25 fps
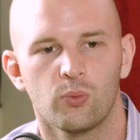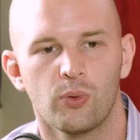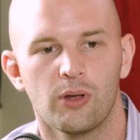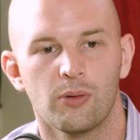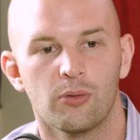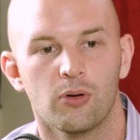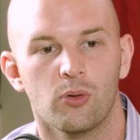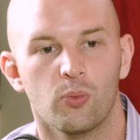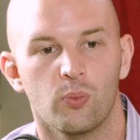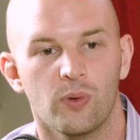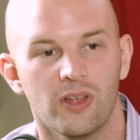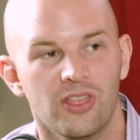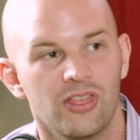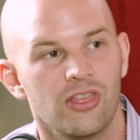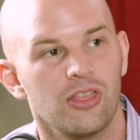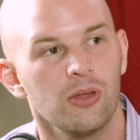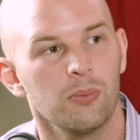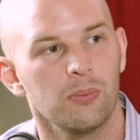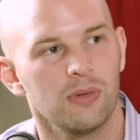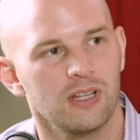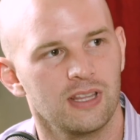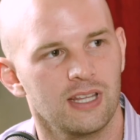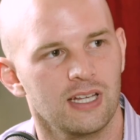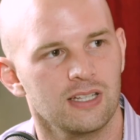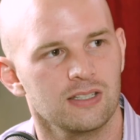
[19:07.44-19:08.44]
we were with
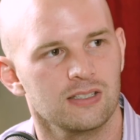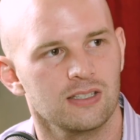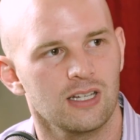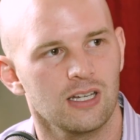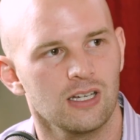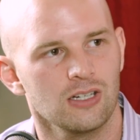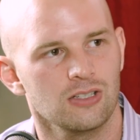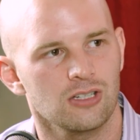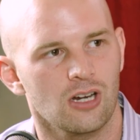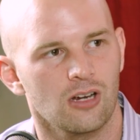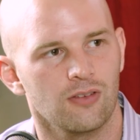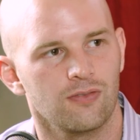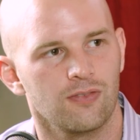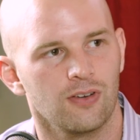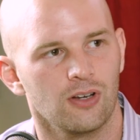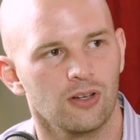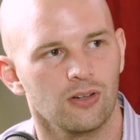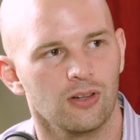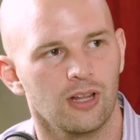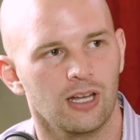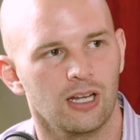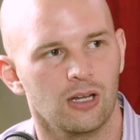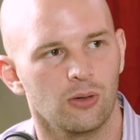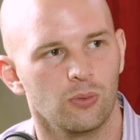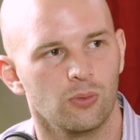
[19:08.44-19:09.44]
them at that stage. I felt
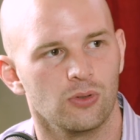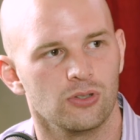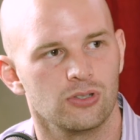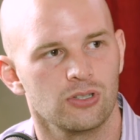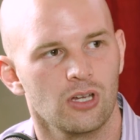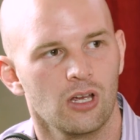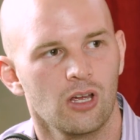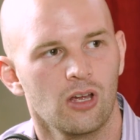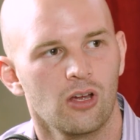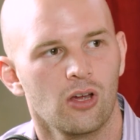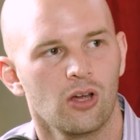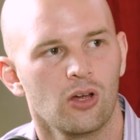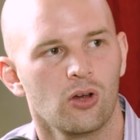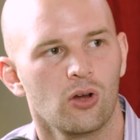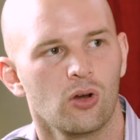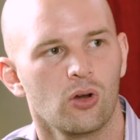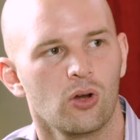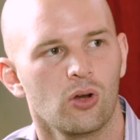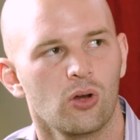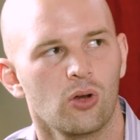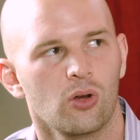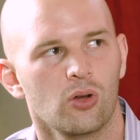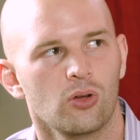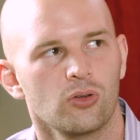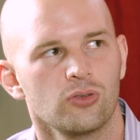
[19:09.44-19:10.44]
like it was
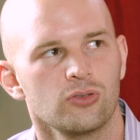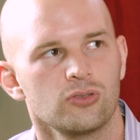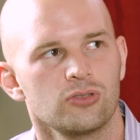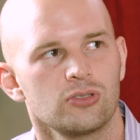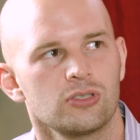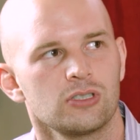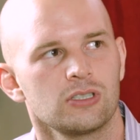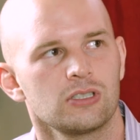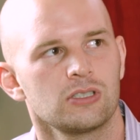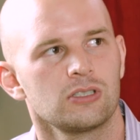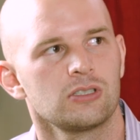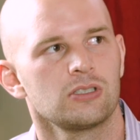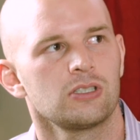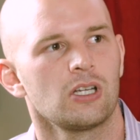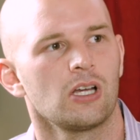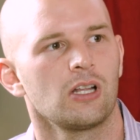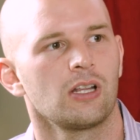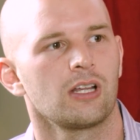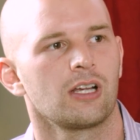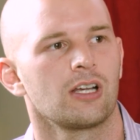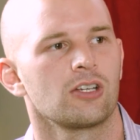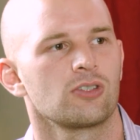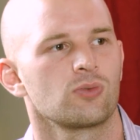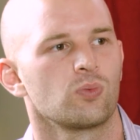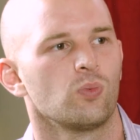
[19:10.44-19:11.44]

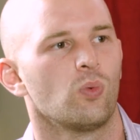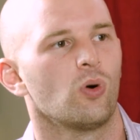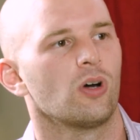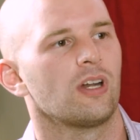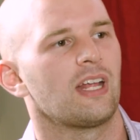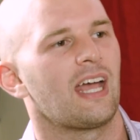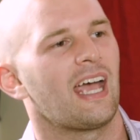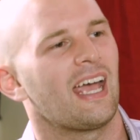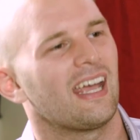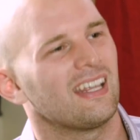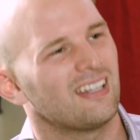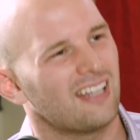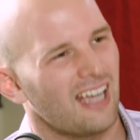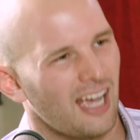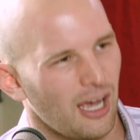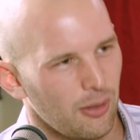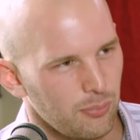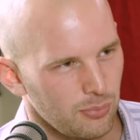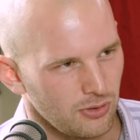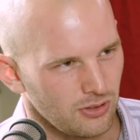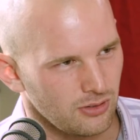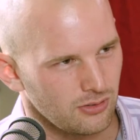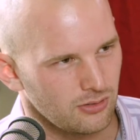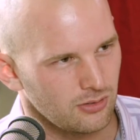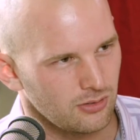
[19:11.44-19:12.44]
telling us what had happened.